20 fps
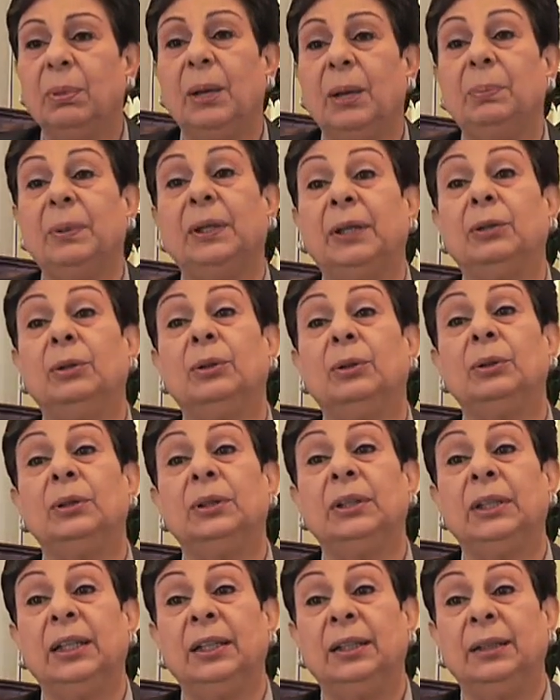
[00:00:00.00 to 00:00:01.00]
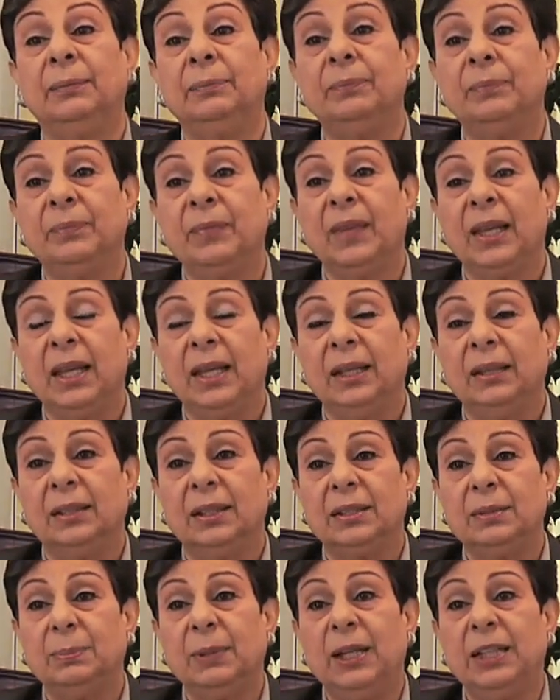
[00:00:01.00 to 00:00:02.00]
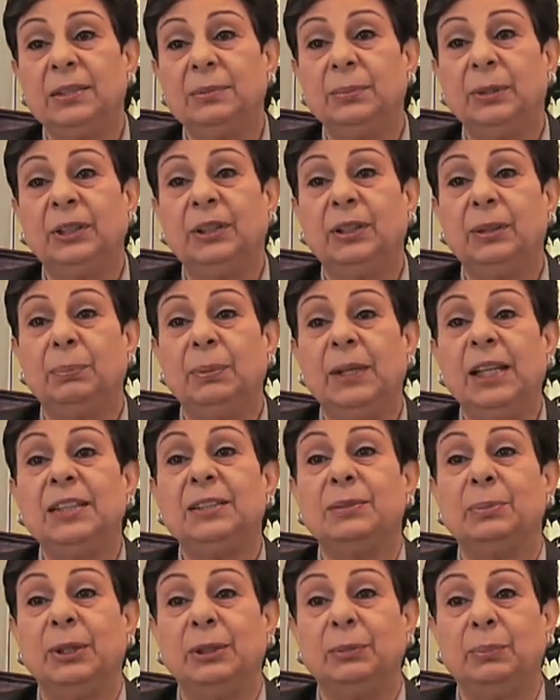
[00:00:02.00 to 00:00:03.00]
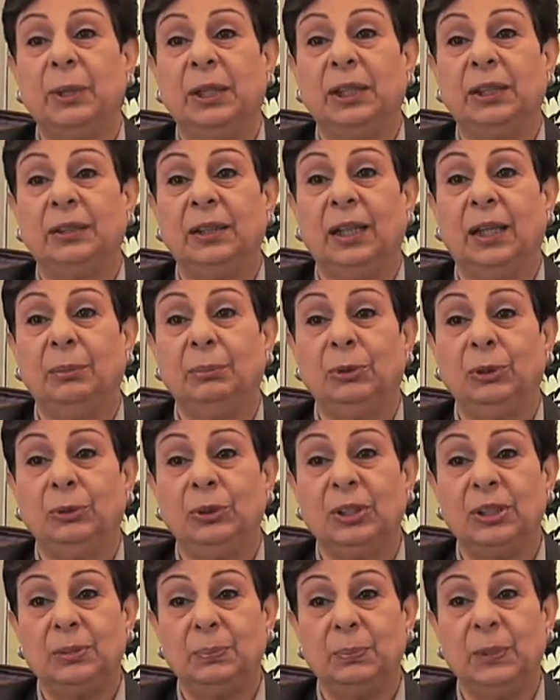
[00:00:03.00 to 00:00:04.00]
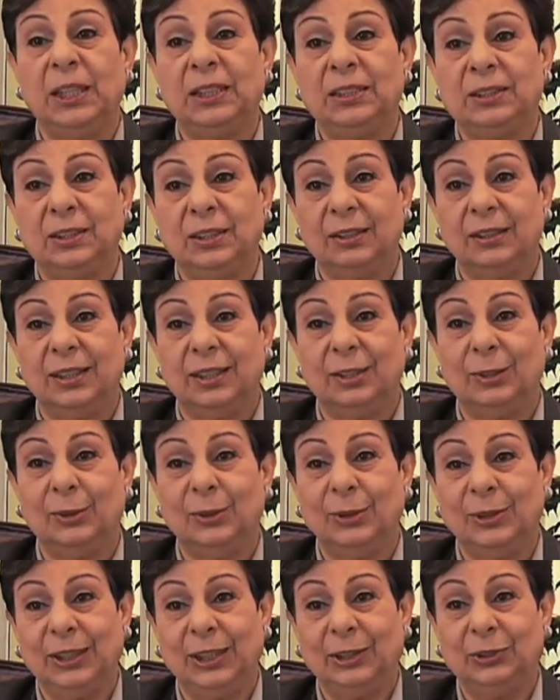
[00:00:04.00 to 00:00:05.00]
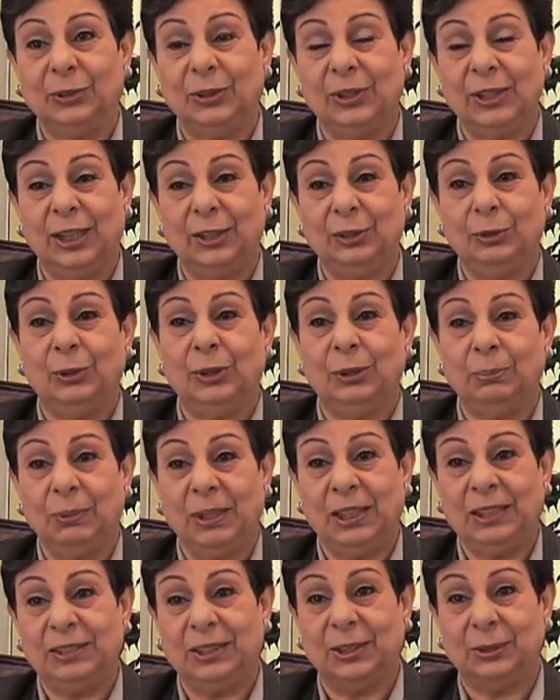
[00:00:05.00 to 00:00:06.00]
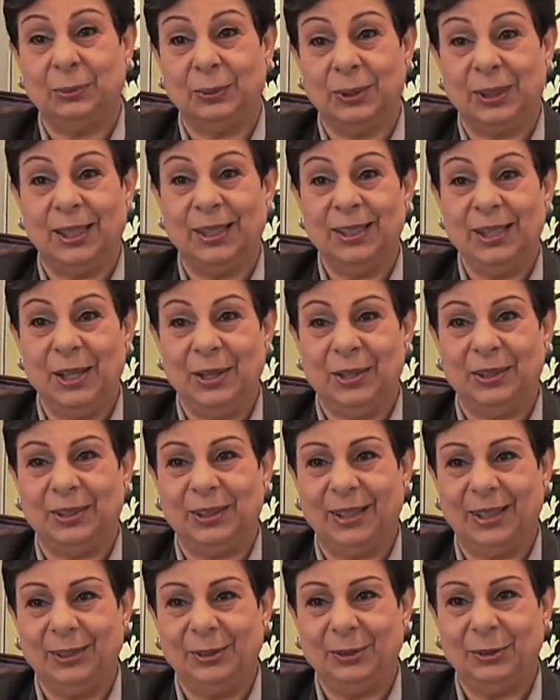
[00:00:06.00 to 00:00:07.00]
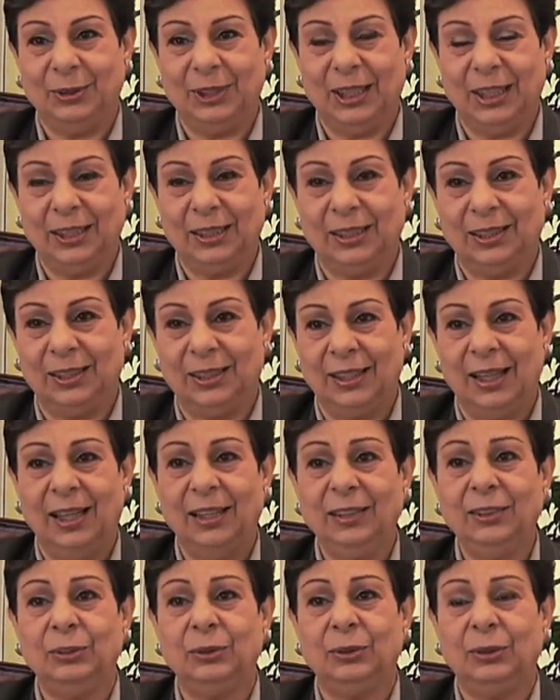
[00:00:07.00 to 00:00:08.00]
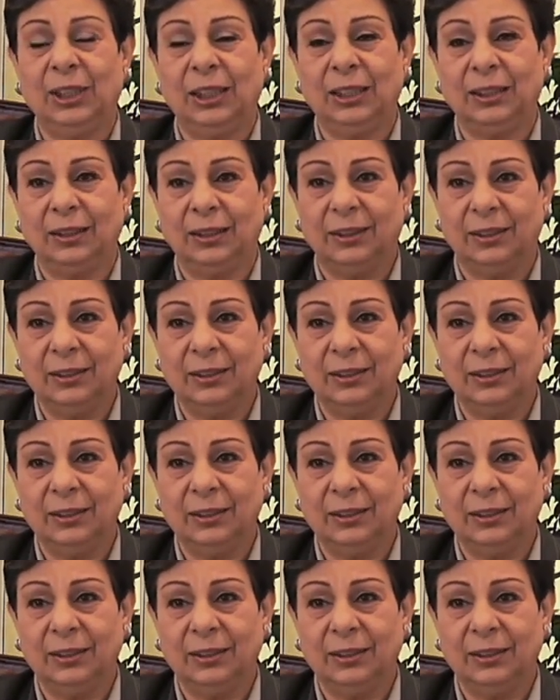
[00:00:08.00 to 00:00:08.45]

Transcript: Pape called the displacement-replacement paradigm. You displace a whole nation and you replace it with another, and you take their land, you take their